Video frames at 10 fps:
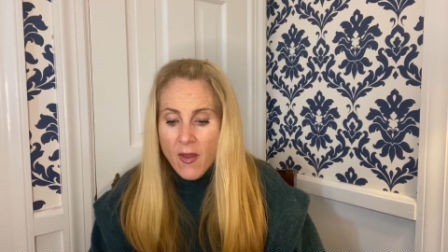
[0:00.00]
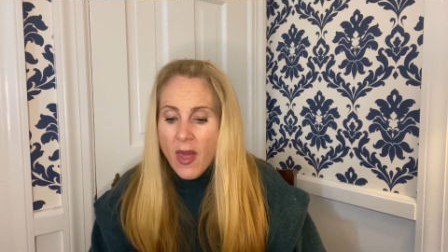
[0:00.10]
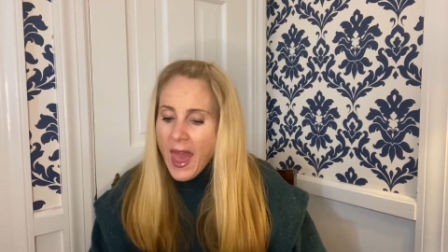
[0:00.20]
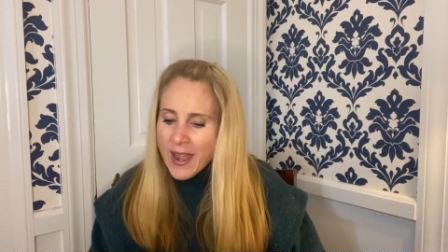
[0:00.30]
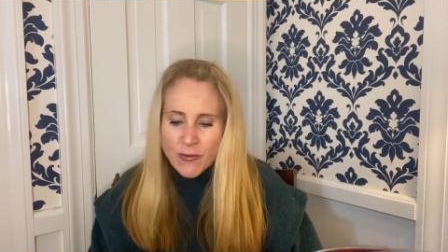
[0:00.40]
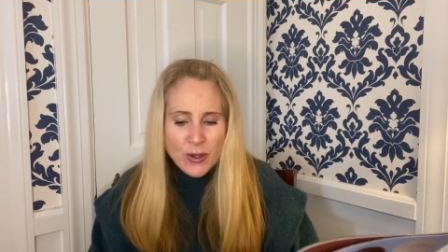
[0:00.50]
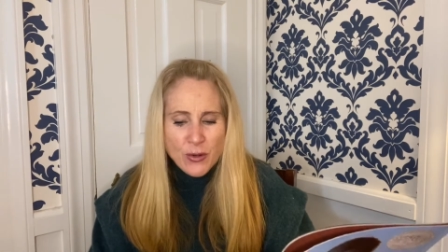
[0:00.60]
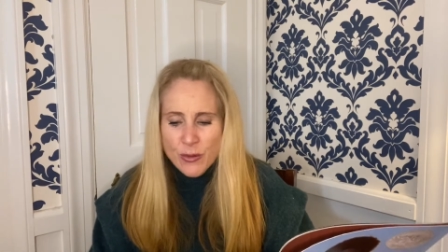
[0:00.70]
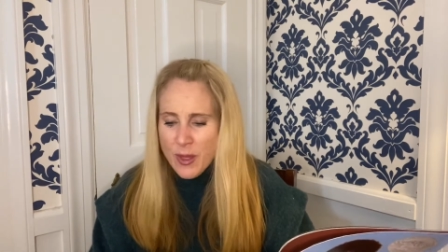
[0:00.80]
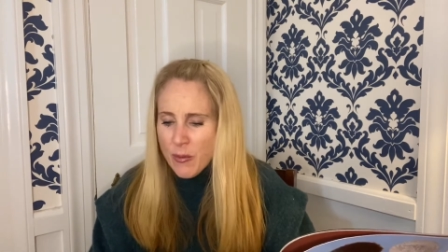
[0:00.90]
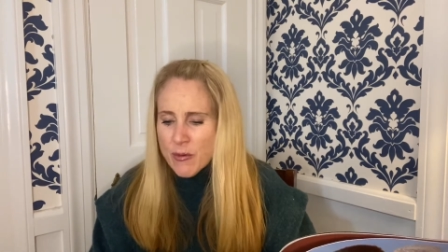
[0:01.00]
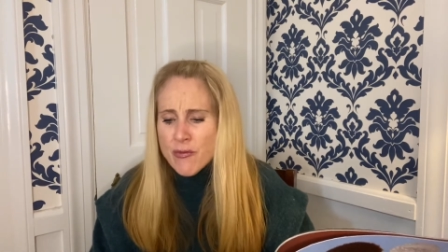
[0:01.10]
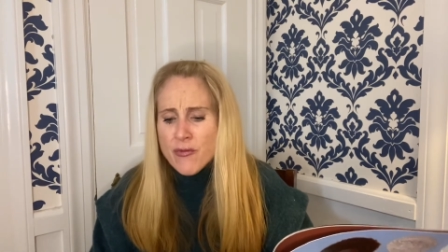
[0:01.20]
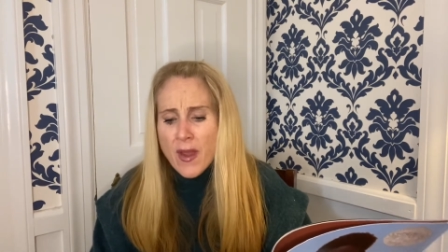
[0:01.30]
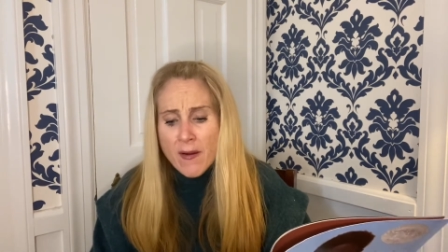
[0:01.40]
Henry knew they were
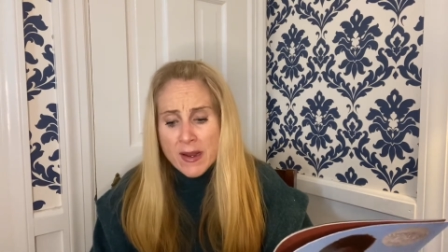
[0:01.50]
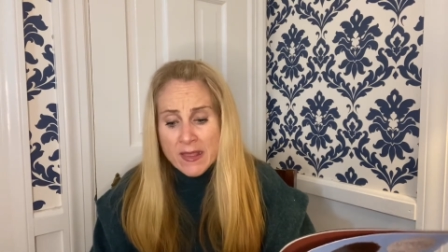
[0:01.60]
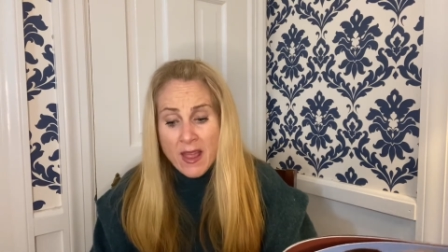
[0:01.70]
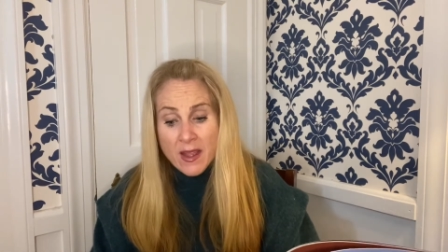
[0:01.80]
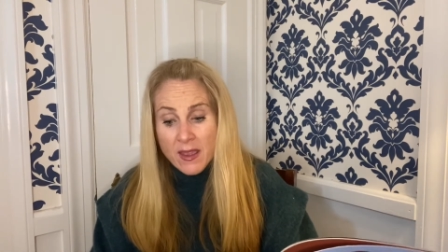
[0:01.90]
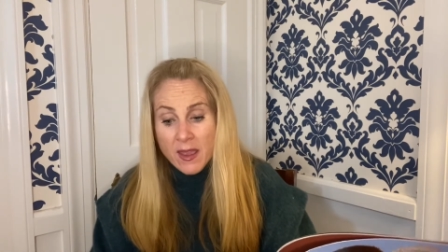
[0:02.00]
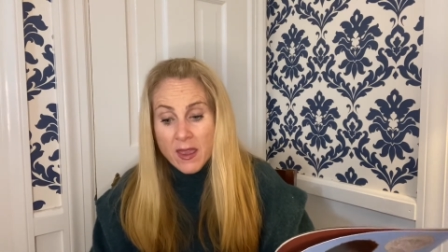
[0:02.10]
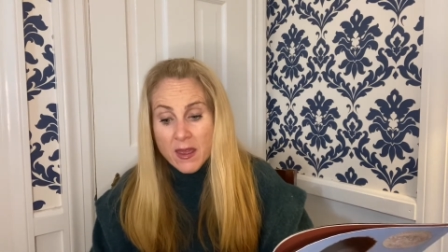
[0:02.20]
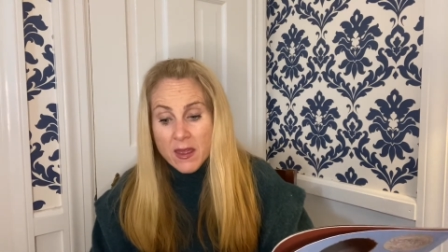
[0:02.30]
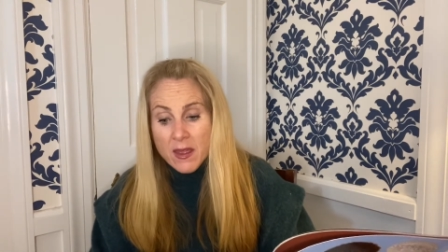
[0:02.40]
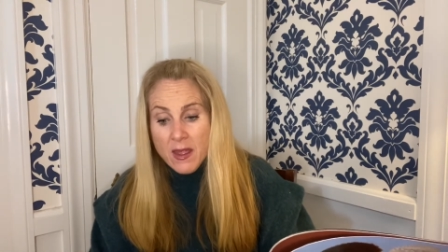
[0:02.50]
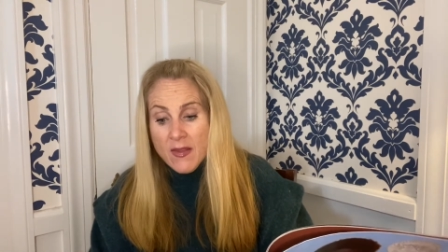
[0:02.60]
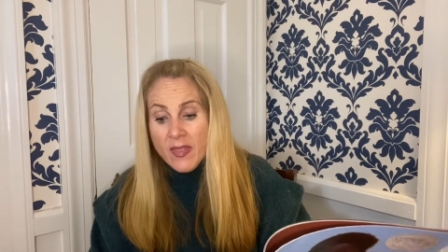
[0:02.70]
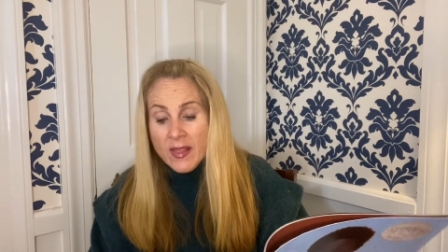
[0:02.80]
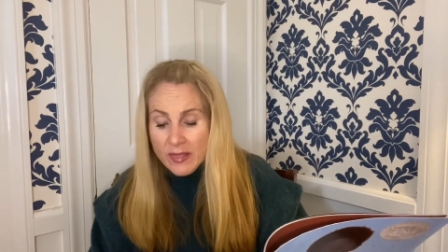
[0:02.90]
very lucky.
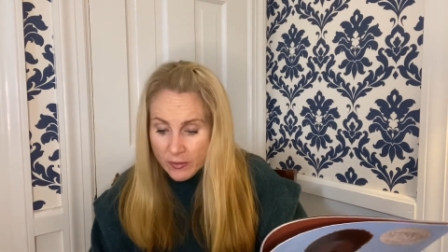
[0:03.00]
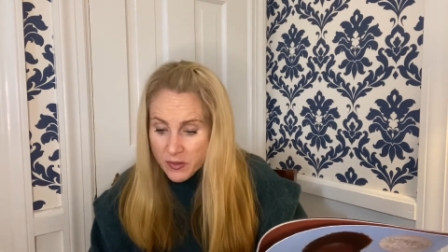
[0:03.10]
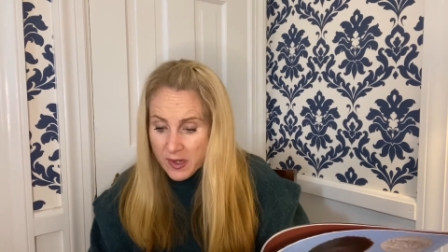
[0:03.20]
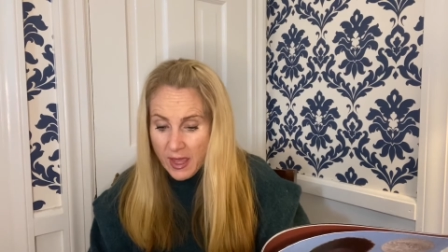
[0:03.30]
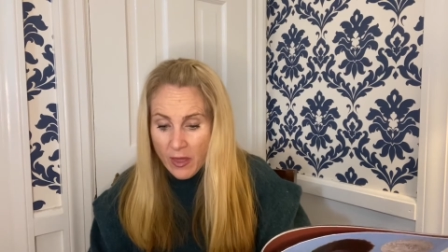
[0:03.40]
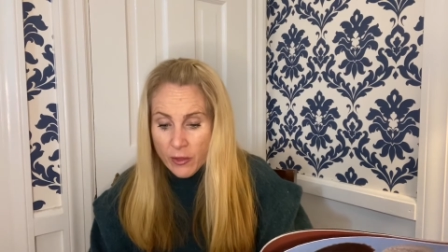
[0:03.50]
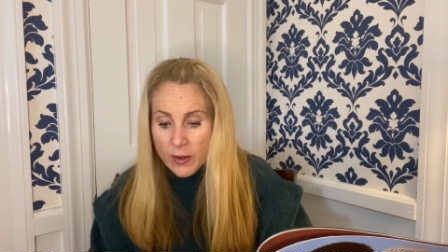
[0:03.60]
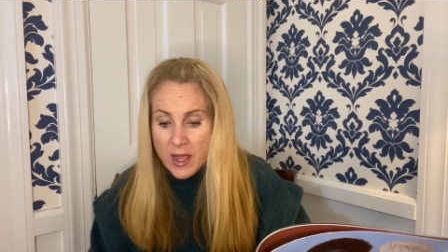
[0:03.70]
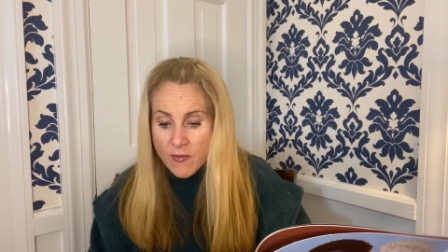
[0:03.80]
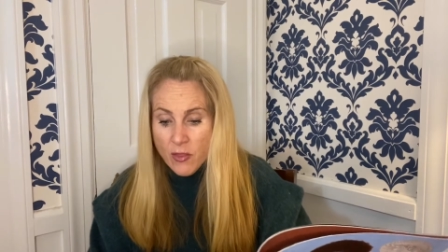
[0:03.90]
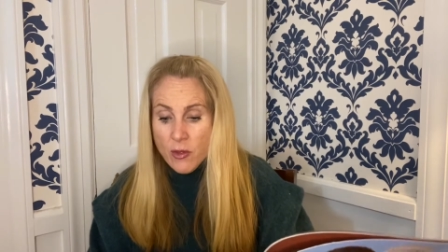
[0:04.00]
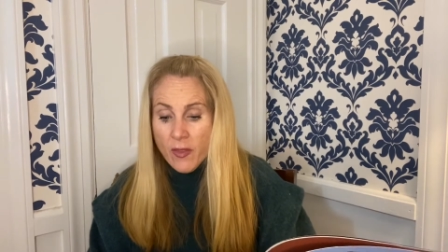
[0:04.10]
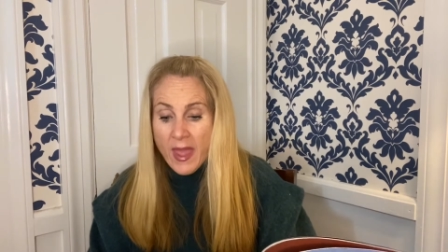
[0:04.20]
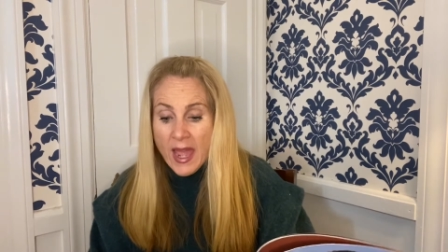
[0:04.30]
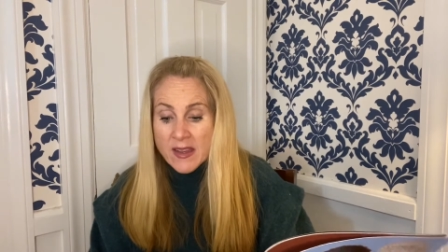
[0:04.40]
They lived together even though
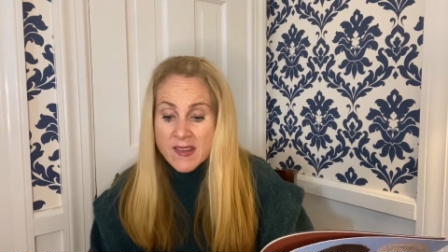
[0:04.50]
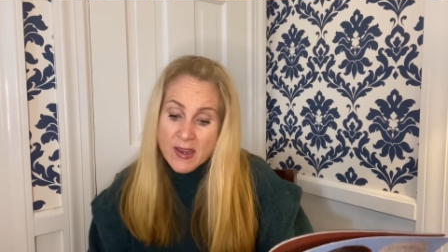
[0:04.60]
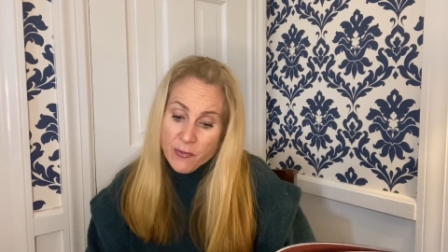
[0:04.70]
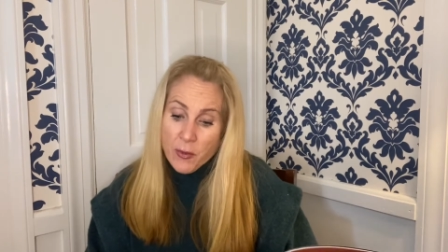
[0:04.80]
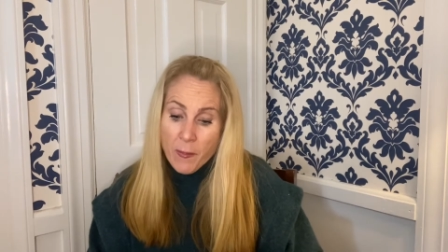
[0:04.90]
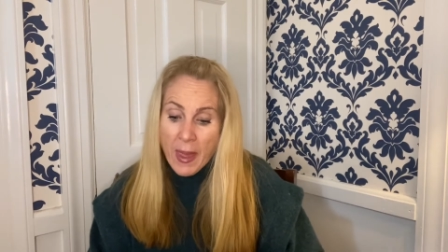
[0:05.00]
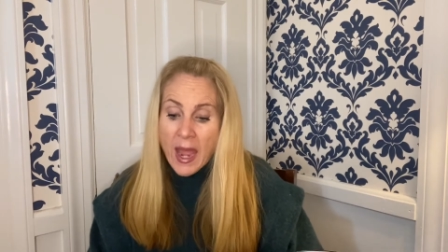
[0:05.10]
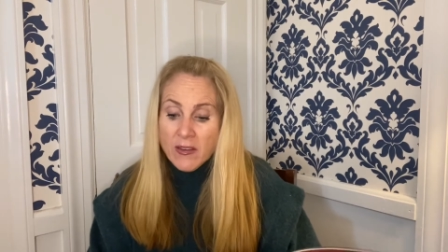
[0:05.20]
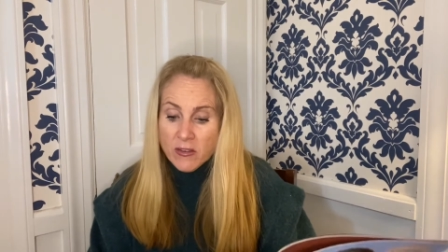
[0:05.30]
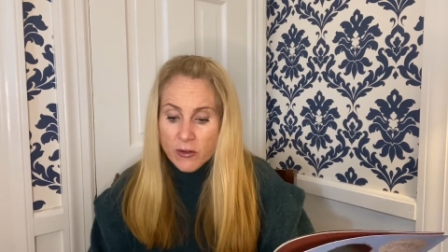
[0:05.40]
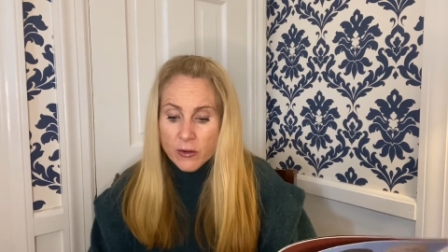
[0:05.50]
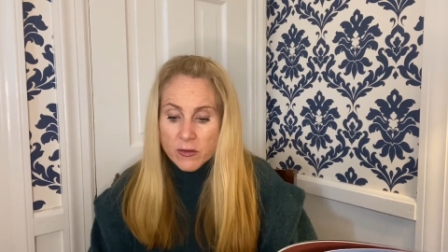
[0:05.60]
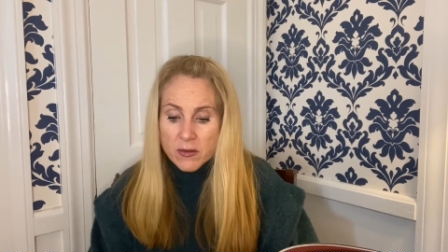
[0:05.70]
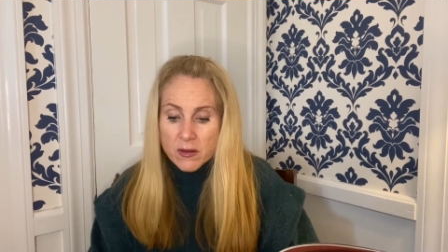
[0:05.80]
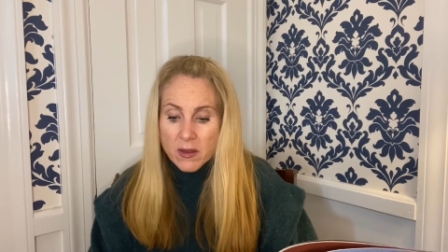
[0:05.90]
they had different
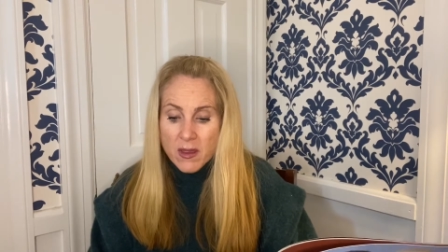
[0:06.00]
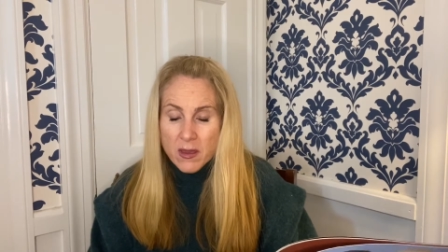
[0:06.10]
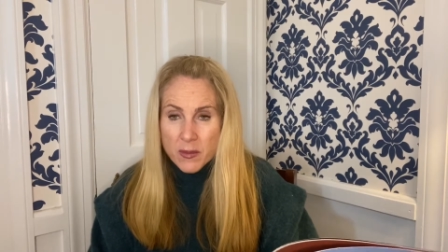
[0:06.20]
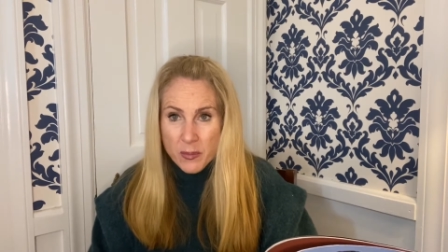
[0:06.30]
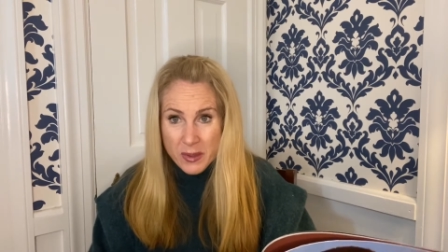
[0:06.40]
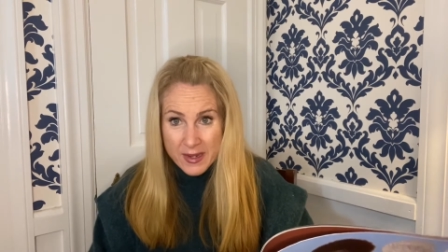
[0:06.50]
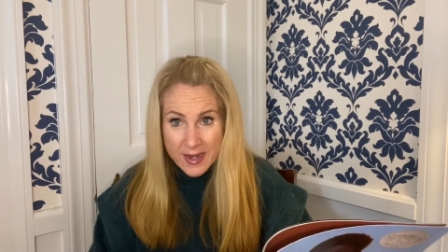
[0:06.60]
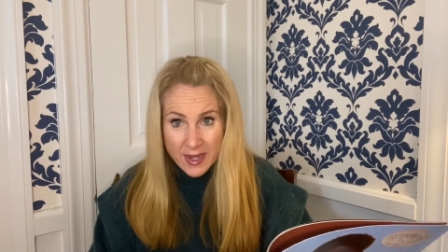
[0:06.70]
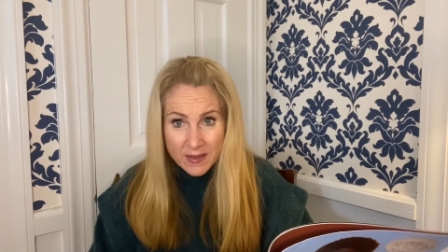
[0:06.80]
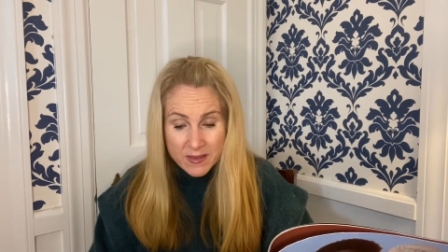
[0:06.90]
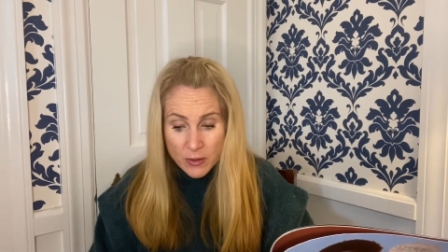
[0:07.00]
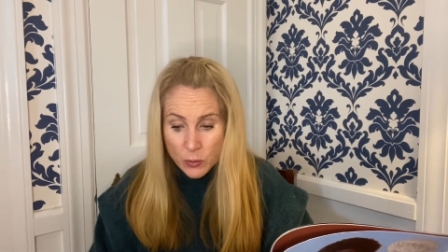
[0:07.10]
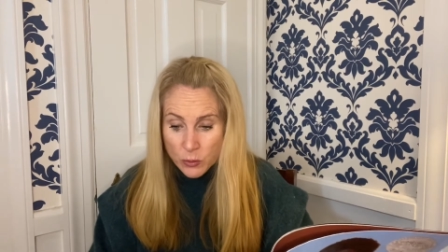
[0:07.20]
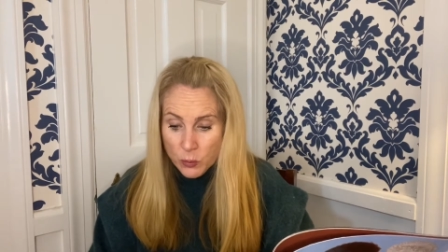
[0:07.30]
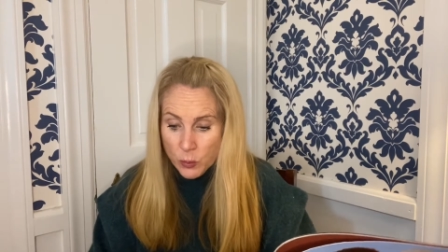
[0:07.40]
masters. But Nancy
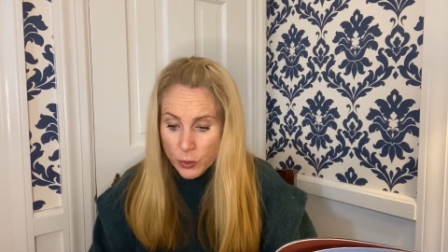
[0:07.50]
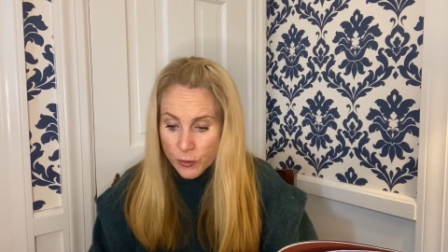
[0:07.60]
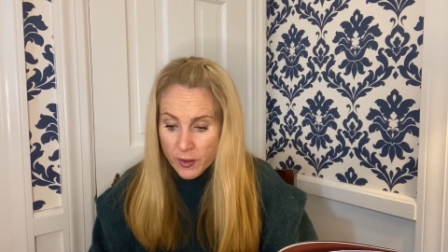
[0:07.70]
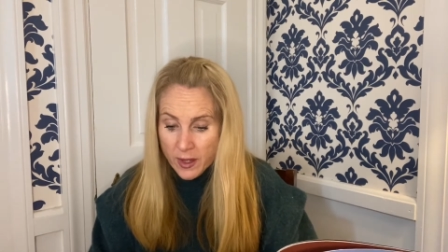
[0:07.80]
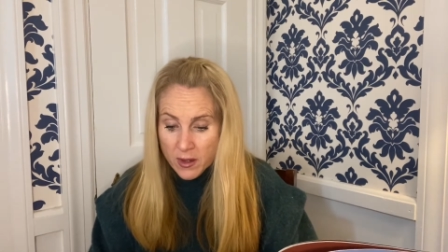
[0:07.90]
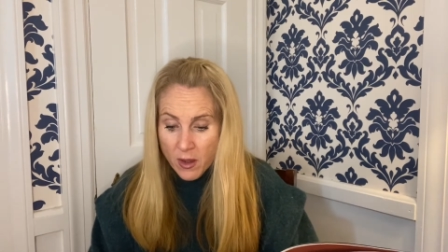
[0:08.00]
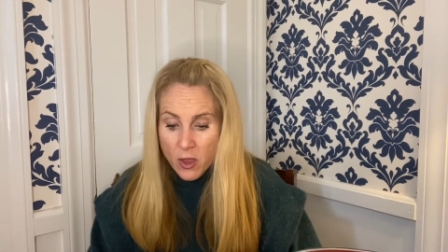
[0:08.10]
was worried.